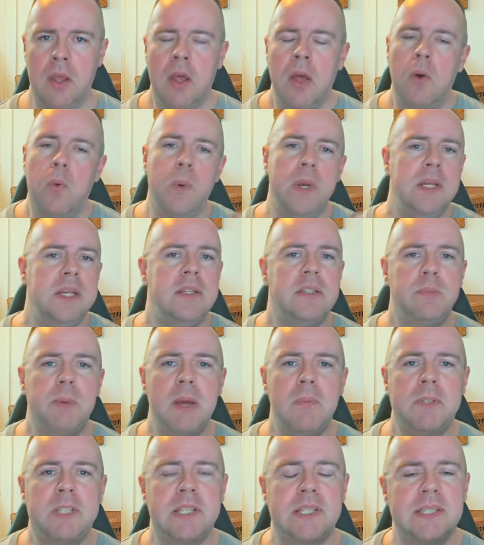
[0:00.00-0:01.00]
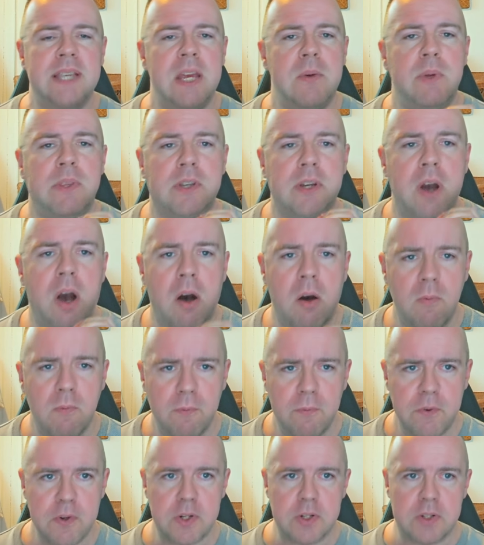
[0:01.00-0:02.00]
We need to be able to say with
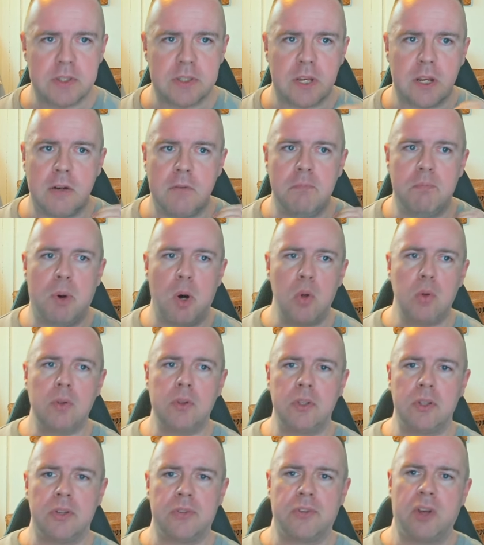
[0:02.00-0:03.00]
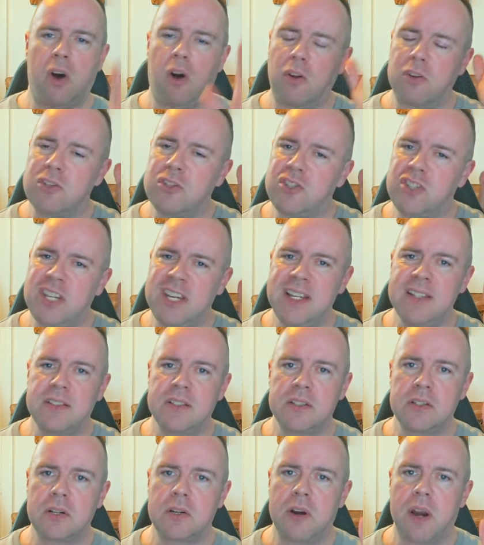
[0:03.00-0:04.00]
confidence and boldness, on Jesus
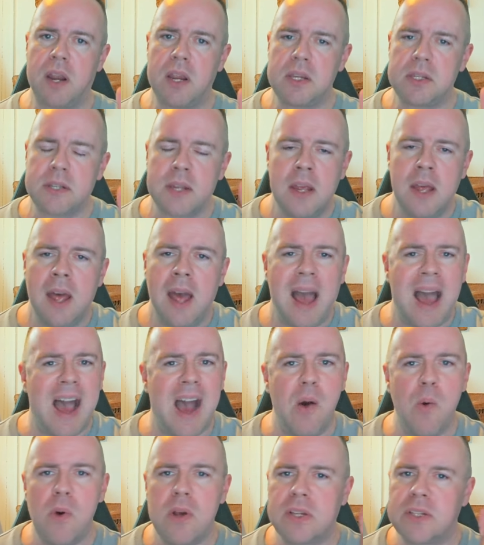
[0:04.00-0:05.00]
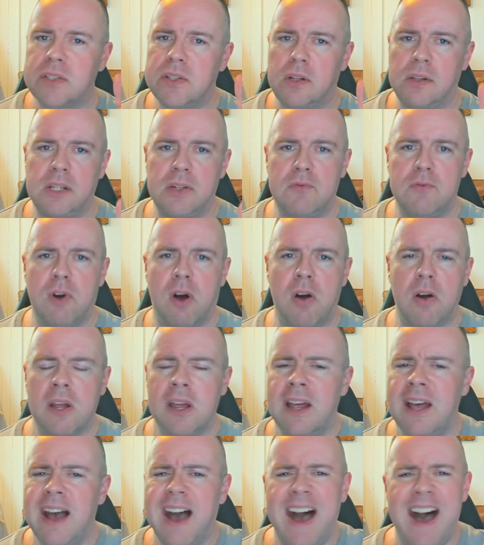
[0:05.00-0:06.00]
Christ, our solid rock,
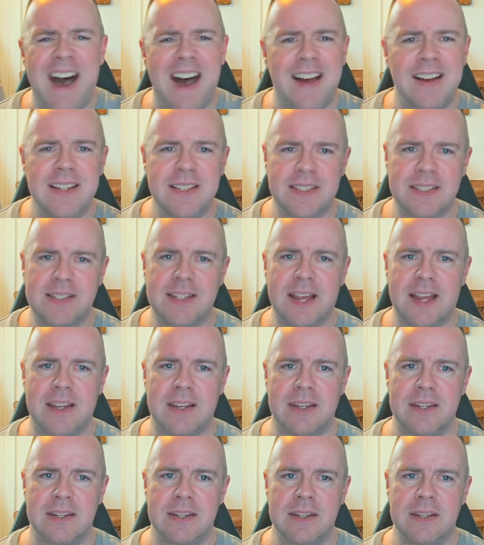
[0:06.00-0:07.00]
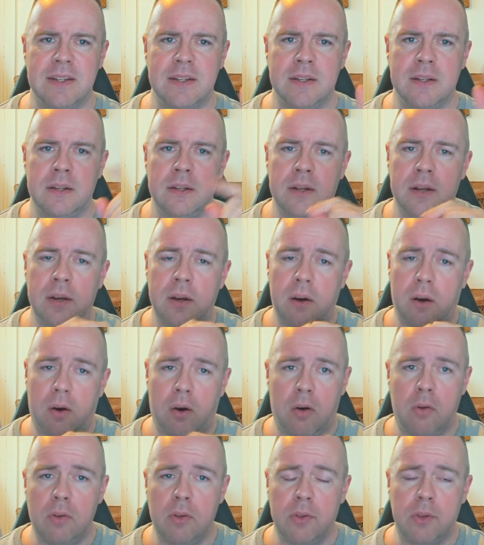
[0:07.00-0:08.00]
I stand.
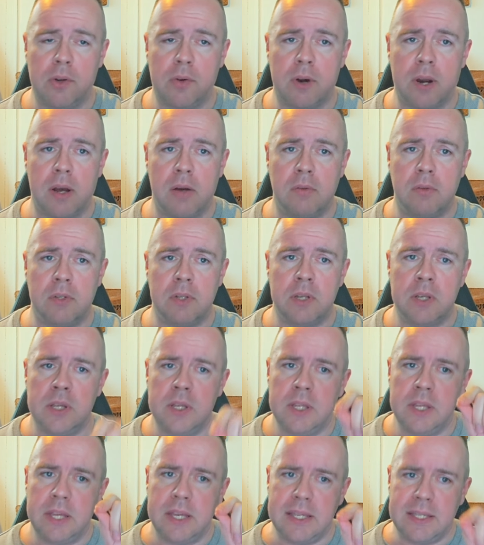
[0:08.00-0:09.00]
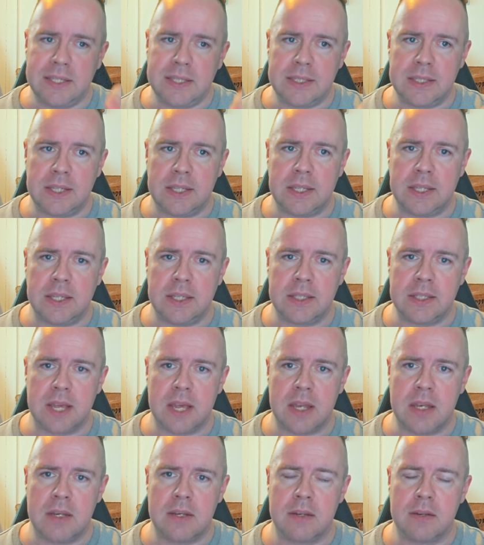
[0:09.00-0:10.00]
All other ground is sinking sand.